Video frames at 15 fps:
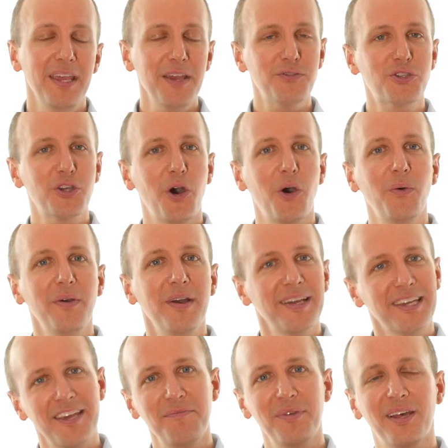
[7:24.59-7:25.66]
If so,
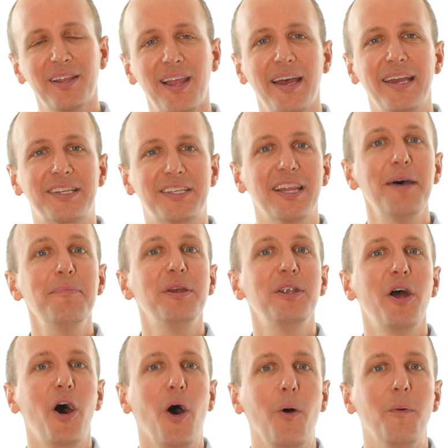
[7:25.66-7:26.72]
give me a like to let me
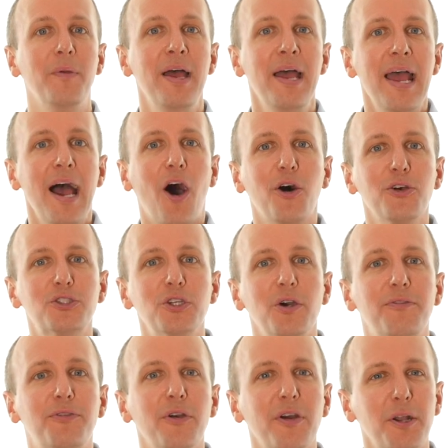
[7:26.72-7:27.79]
know. Also,
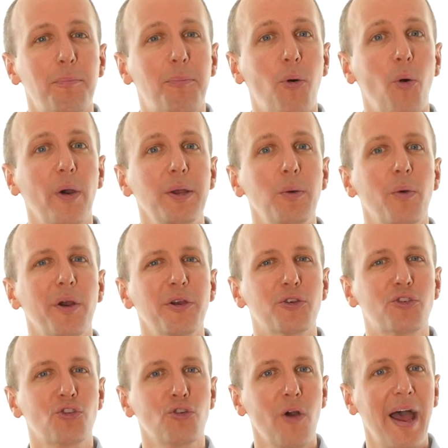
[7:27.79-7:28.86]
if you're at a point where you're
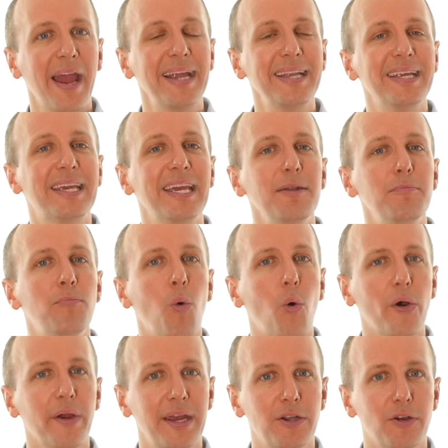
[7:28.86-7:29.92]
trying to get
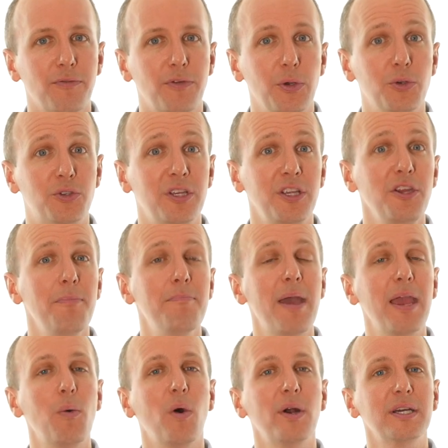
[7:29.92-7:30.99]
more interviews, then you
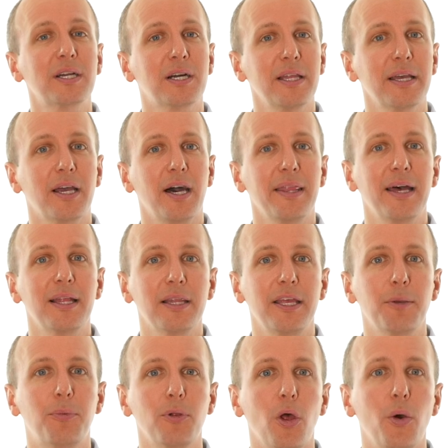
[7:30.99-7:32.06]
may want to click on that
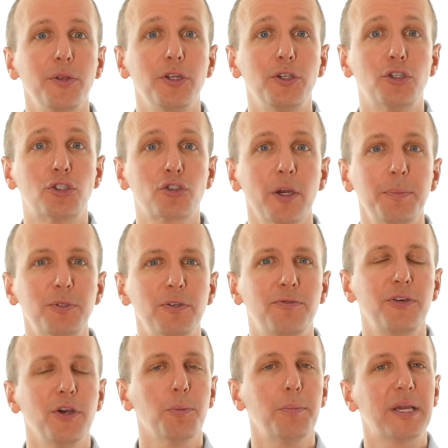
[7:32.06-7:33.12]
link below in the description
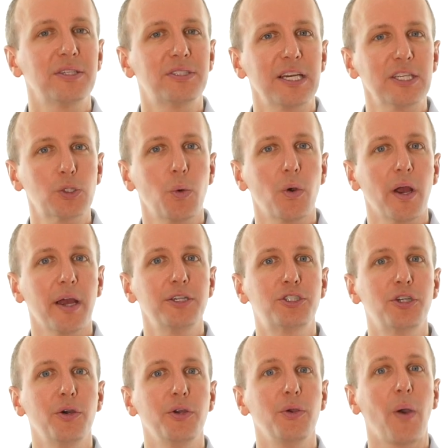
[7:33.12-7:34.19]
field, because that's where I
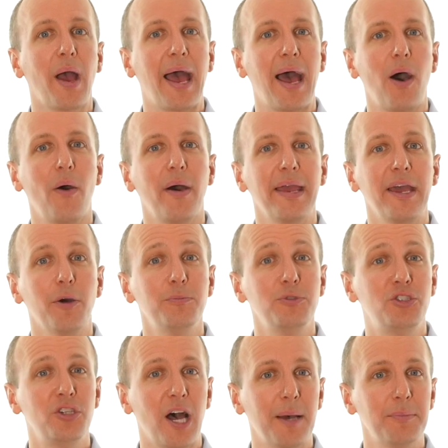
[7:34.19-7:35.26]
show you how I help
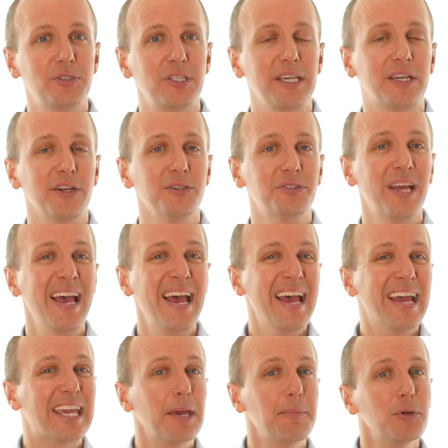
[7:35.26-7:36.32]
job seekers
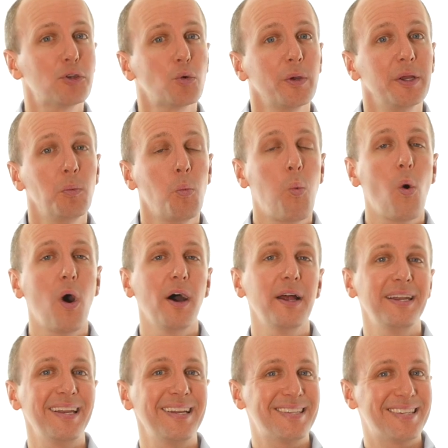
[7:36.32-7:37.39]
get between
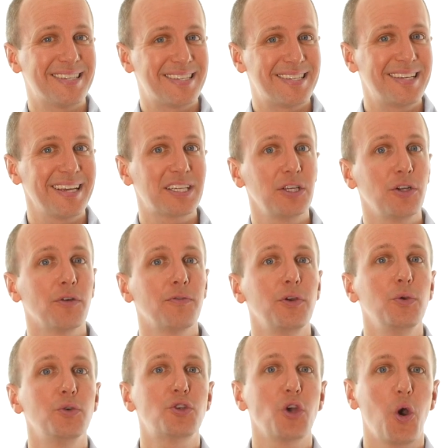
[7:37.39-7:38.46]
1 to 6
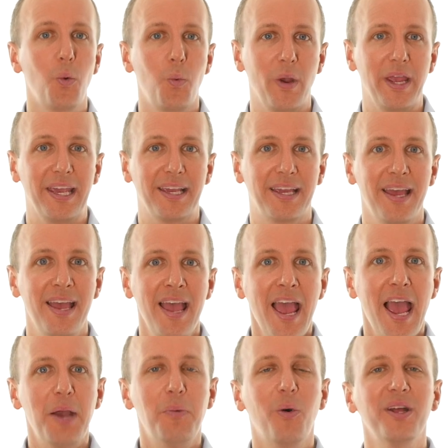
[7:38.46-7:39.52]
interviews a week.
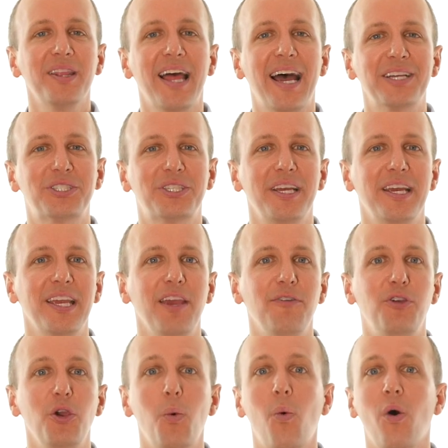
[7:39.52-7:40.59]
And one last thing,
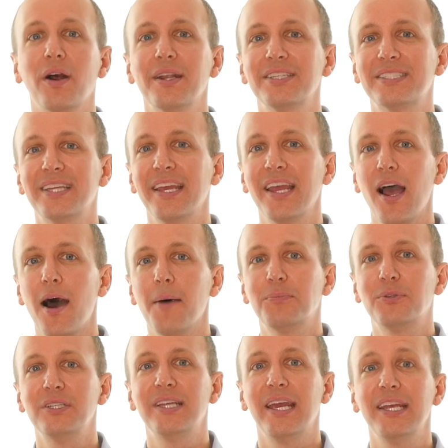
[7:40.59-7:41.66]
if you want to stay up
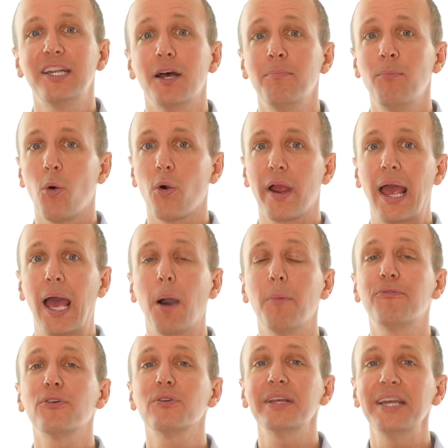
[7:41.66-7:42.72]
to date on more
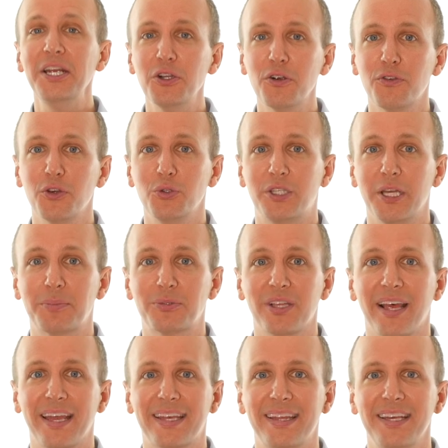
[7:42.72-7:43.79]
helpful interview tips
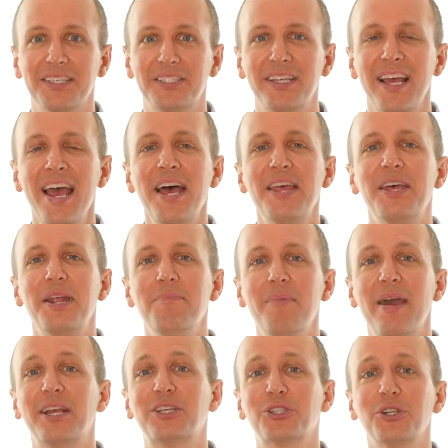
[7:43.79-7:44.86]
like this, then
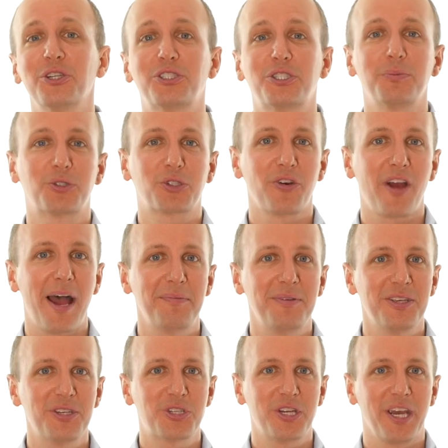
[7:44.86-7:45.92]
make sure to subscribe
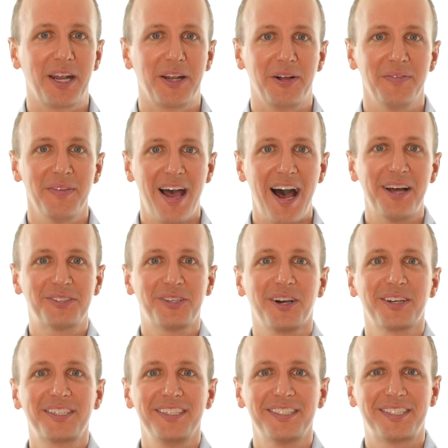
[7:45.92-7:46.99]
to this channel. I'll
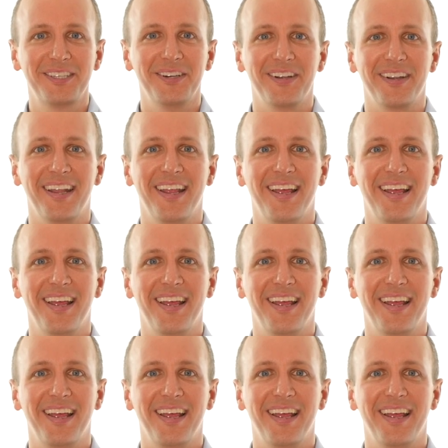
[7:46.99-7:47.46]
talk to you soon.